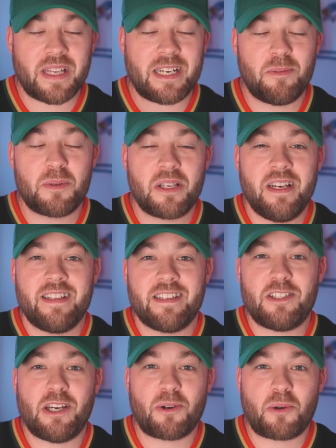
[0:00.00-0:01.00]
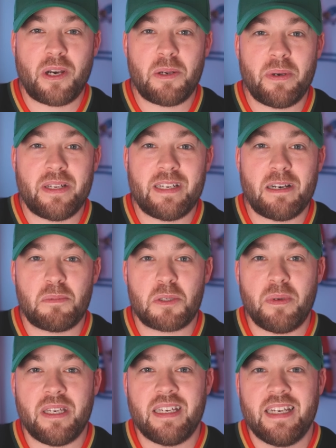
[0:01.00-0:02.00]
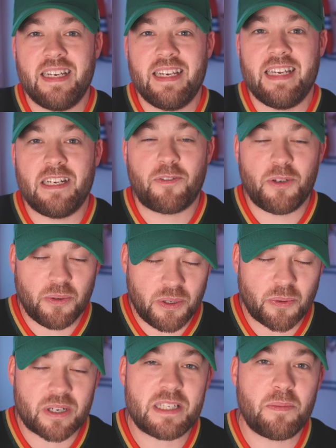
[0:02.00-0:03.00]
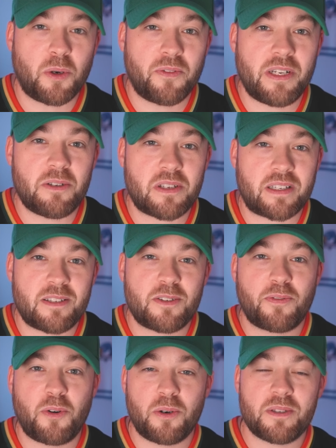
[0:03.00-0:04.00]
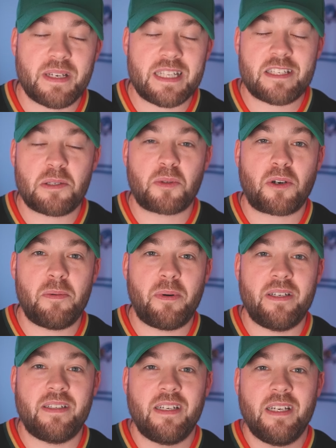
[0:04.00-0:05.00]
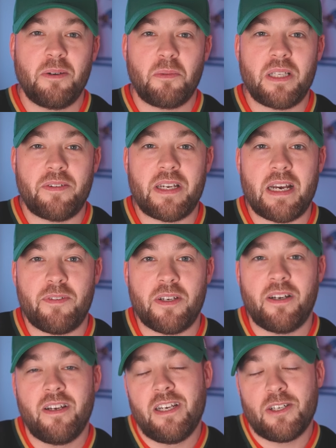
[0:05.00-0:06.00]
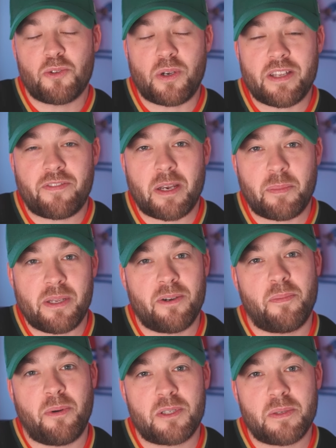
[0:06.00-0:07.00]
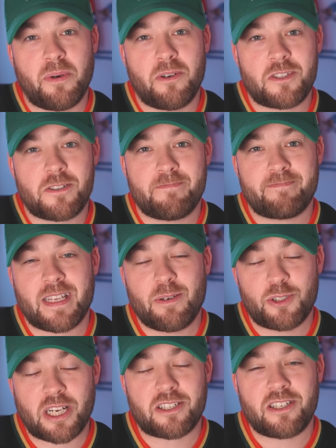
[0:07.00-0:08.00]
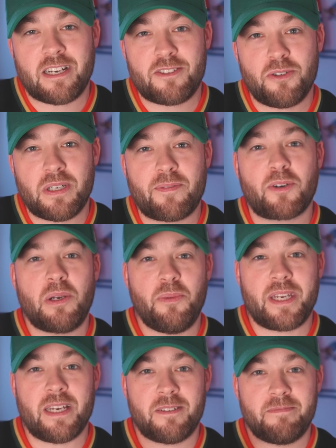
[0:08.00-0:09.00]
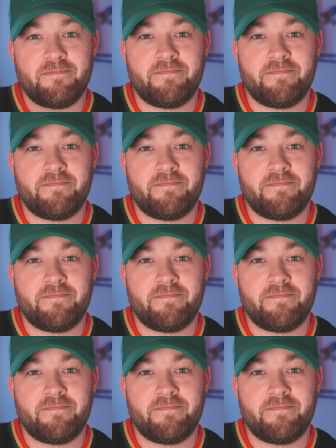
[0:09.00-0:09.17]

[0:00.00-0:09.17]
That helps the channel quite a bit and helps me. And if you're new and you want to see more videos like this, of course, hit the subscribe button. We'd love to have you join the family here at Post to Post. And we'll talk to you guys soon. Have a great weekend.